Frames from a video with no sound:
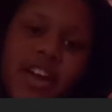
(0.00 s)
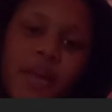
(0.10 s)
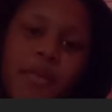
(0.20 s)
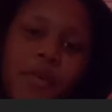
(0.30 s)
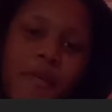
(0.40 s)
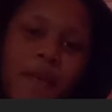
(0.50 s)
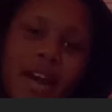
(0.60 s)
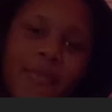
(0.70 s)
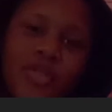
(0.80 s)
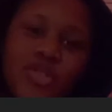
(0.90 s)
I'm gonna put him back
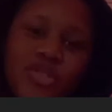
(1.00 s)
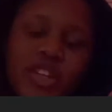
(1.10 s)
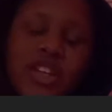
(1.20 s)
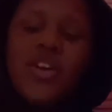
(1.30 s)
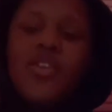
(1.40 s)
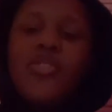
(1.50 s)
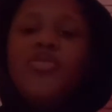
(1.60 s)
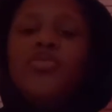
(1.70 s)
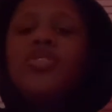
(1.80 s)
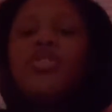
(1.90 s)
up on the screen
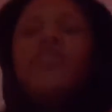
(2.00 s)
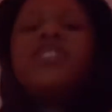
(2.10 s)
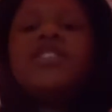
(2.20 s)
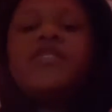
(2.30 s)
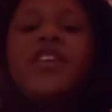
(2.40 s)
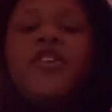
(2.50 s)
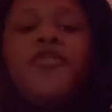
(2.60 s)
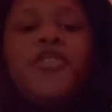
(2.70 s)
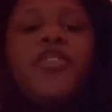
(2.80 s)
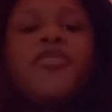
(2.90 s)
who chose this video
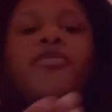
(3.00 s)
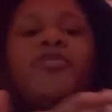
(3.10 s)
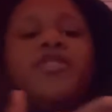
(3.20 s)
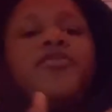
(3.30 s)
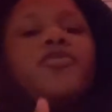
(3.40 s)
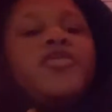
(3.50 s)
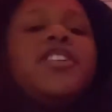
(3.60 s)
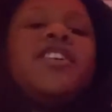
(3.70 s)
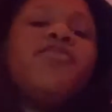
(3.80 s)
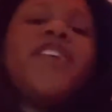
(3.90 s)
for the to
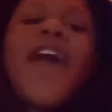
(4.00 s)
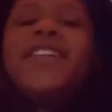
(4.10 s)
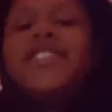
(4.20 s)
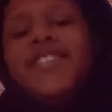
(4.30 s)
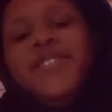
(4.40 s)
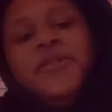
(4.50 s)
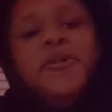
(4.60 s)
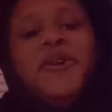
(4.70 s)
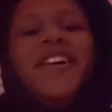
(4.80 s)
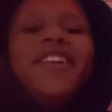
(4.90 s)
get reacted. So
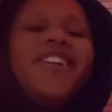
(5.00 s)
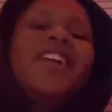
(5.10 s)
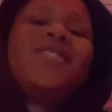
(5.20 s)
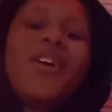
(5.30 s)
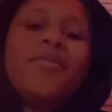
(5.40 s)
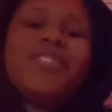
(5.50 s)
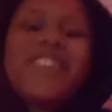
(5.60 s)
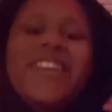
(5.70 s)
that's what I'm gonna say.